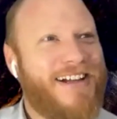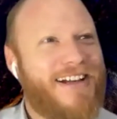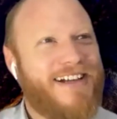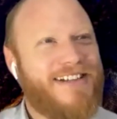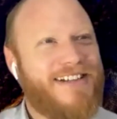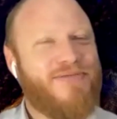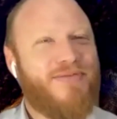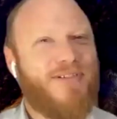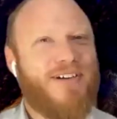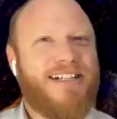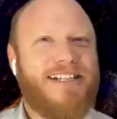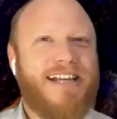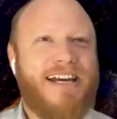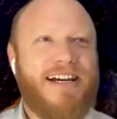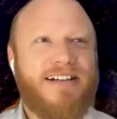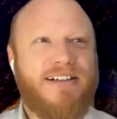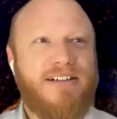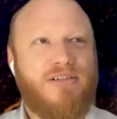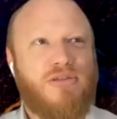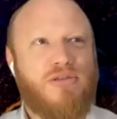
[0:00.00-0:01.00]
isn't very
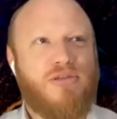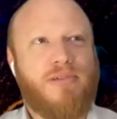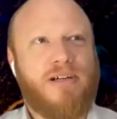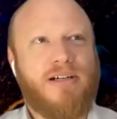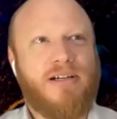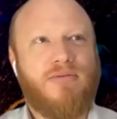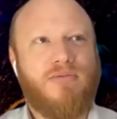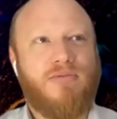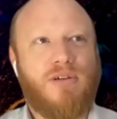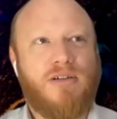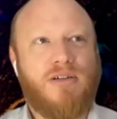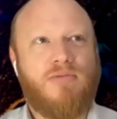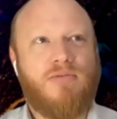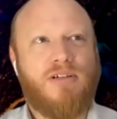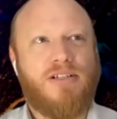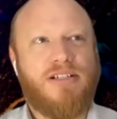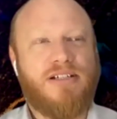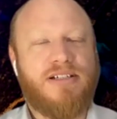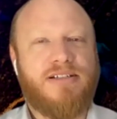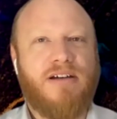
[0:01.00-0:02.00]
technical, but
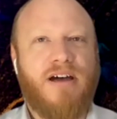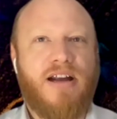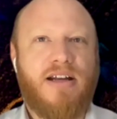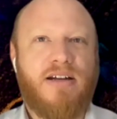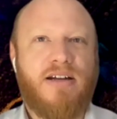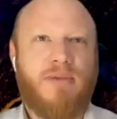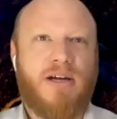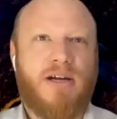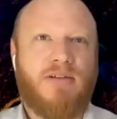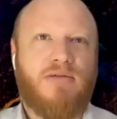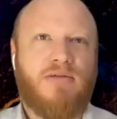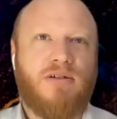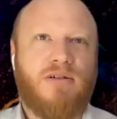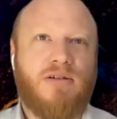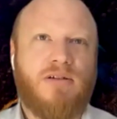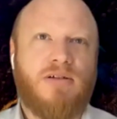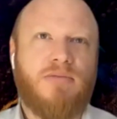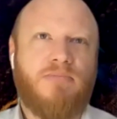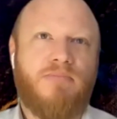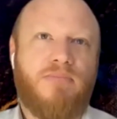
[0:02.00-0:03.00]
what's exciting about
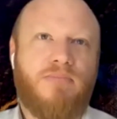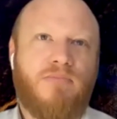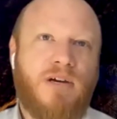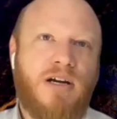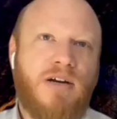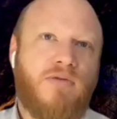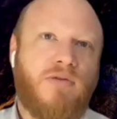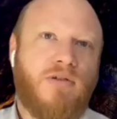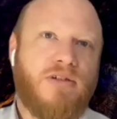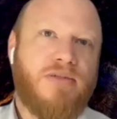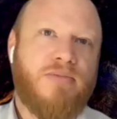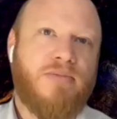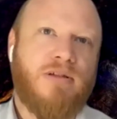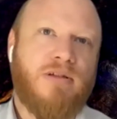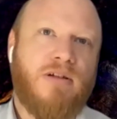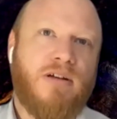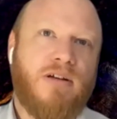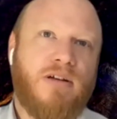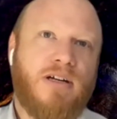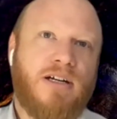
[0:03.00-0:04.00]
the reinforcement
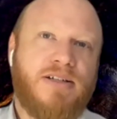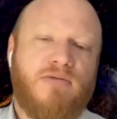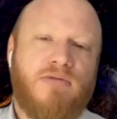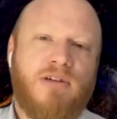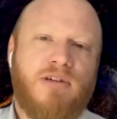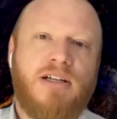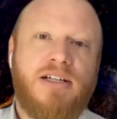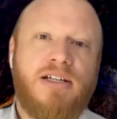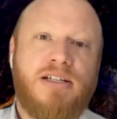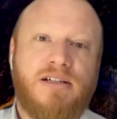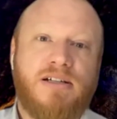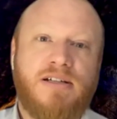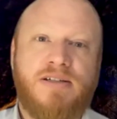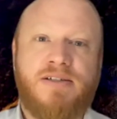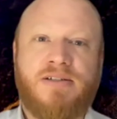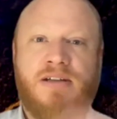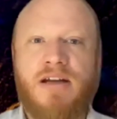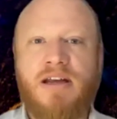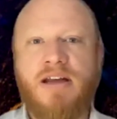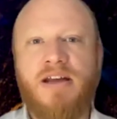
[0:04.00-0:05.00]
learning is it really
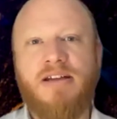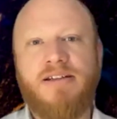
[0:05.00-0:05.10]
does